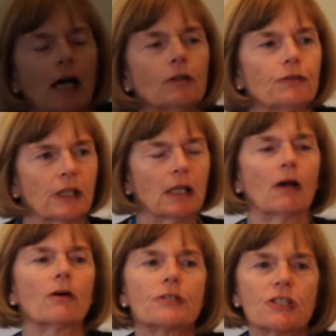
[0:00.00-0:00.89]
Over the
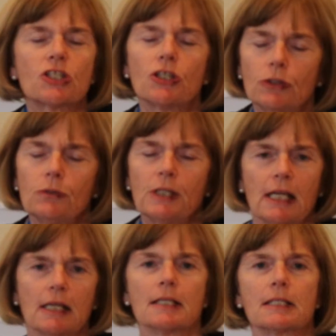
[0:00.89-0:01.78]
last 2
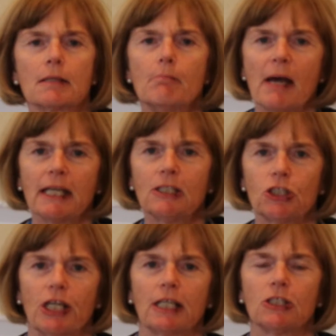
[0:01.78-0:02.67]
years, the main
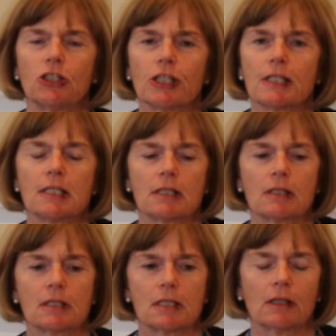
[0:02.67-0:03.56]
changes
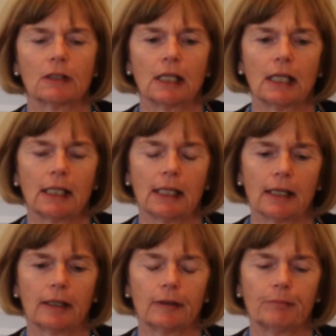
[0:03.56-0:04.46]
that
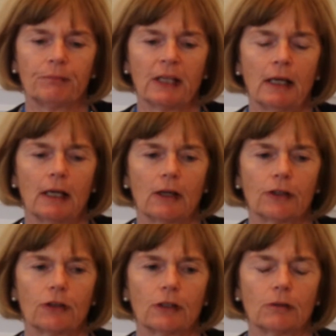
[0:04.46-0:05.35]
certainly I
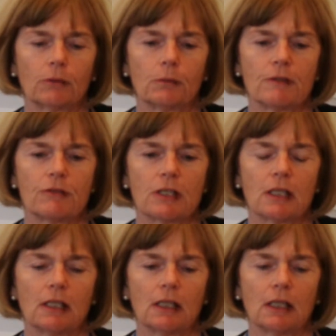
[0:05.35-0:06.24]
think that we've
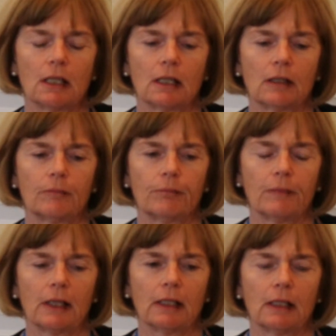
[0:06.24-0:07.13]
seen
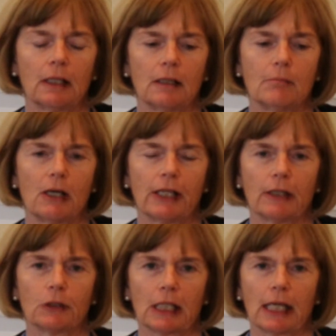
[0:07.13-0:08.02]
in my
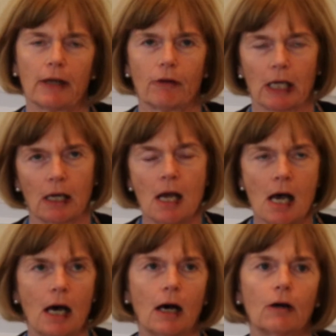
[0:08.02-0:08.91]
local area
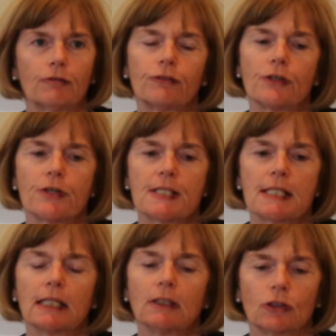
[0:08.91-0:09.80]
are
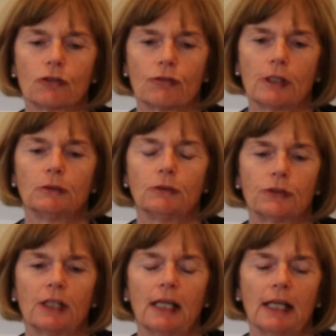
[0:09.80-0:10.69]
firstly the
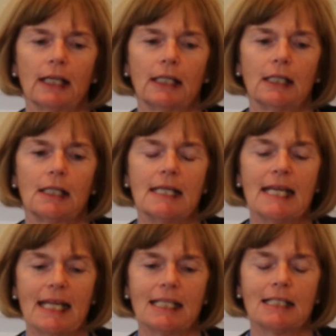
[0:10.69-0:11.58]
growth in
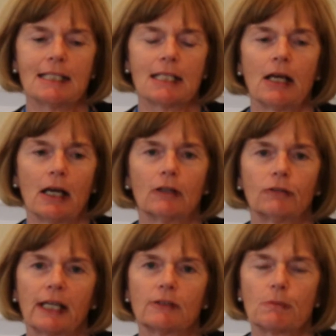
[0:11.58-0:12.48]
needs
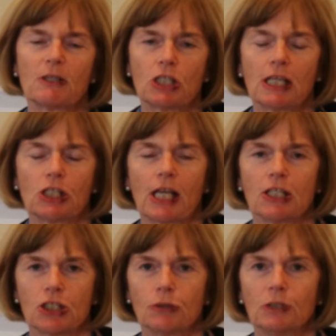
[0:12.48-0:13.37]
around special
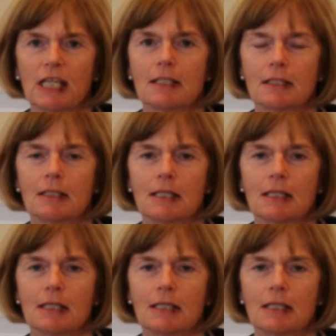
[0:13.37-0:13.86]
educational needs and